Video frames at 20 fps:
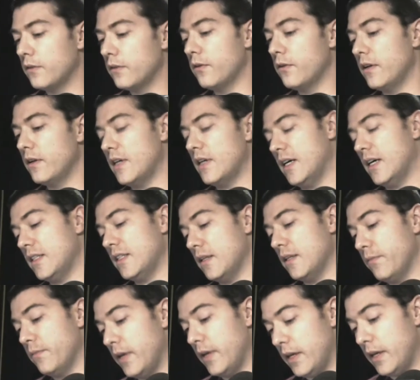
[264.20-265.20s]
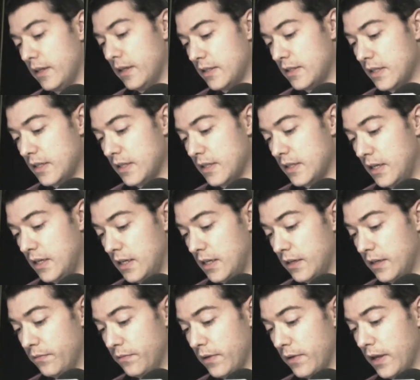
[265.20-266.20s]
third item is
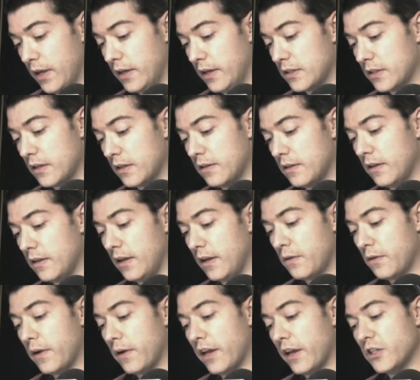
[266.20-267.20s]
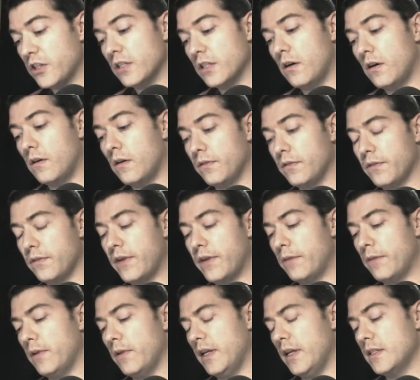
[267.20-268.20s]
the creation of the
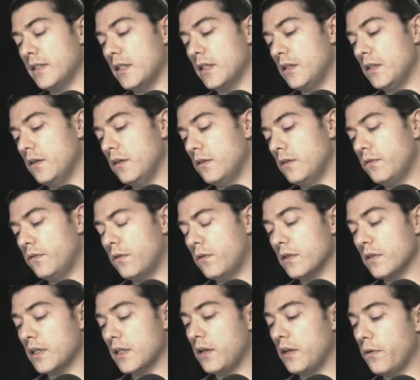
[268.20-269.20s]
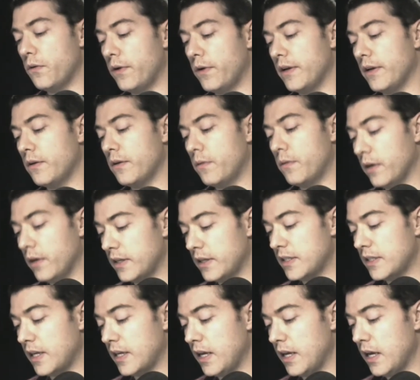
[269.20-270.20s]
Federal Institute for Securing
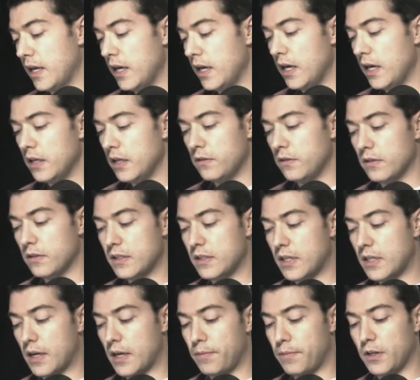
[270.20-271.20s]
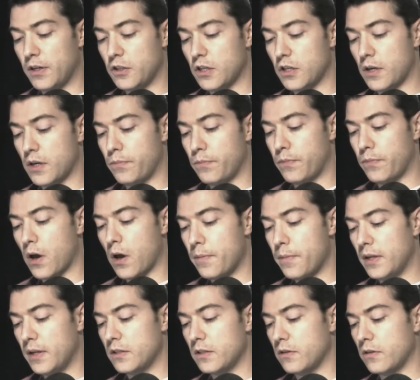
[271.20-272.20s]
Quality to establish
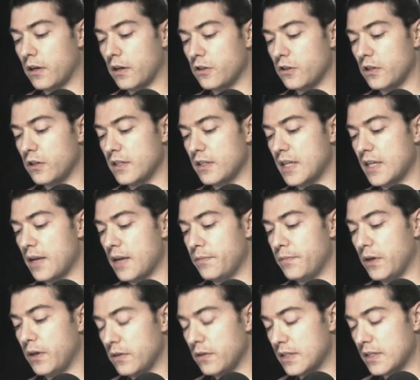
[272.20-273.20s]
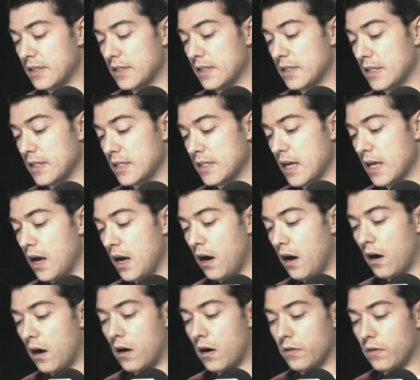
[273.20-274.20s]
permanent structures and processes
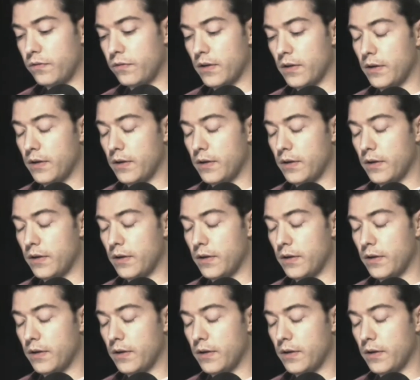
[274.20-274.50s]
of